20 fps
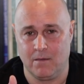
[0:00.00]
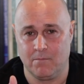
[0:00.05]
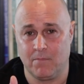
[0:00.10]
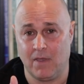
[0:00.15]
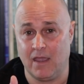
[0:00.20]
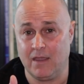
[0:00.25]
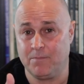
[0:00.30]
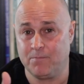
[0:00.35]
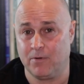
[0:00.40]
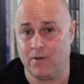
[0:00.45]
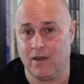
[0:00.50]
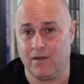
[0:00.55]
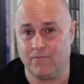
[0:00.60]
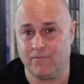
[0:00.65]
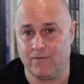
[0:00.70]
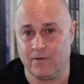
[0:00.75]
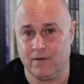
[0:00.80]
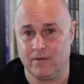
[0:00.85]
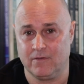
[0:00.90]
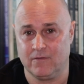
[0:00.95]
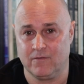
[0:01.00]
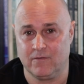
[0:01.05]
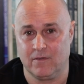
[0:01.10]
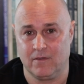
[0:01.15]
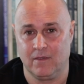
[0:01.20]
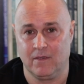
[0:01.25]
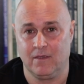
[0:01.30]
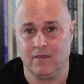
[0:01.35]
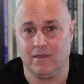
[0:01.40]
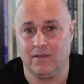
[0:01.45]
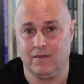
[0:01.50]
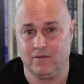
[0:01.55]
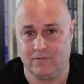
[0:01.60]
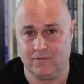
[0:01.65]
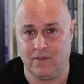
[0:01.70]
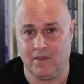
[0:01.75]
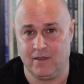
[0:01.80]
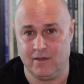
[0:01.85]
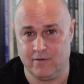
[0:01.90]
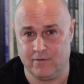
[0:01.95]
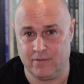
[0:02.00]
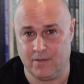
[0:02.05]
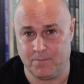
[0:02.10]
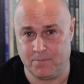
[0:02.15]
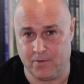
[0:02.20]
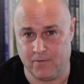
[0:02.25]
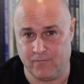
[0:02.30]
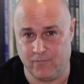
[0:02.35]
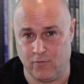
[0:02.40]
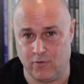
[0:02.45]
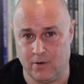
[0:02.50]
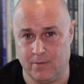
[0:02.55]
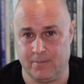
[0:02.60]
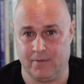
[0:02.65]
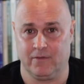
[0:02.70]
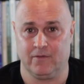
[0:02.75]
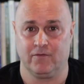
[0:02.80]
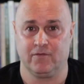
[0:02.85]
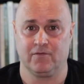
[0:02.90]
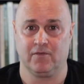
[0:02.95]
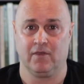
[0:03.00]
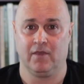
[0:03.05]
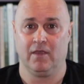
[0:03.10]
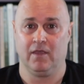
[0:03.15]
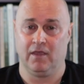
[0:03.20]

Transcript: My preference is to hear the performance.